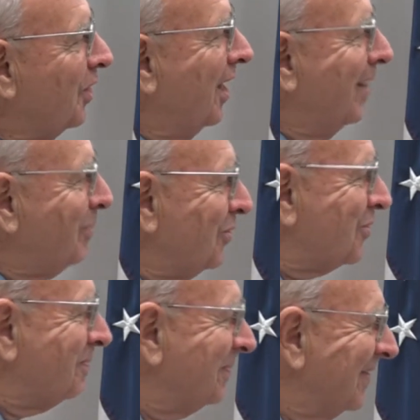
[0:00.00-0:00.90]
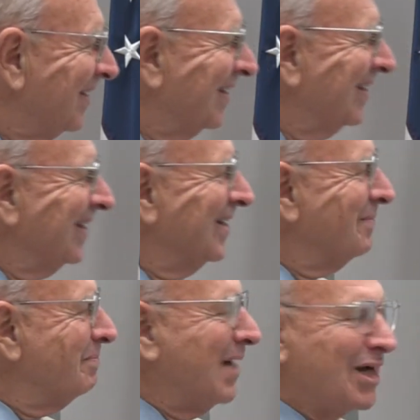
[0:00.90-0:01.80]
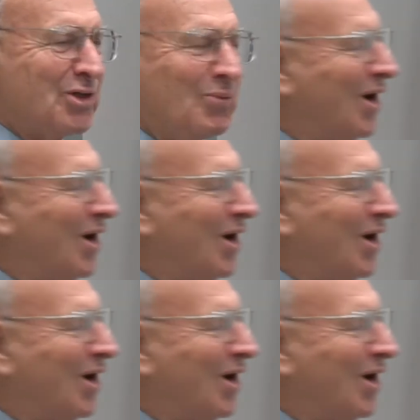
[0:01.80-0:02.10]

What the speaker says: own cables back to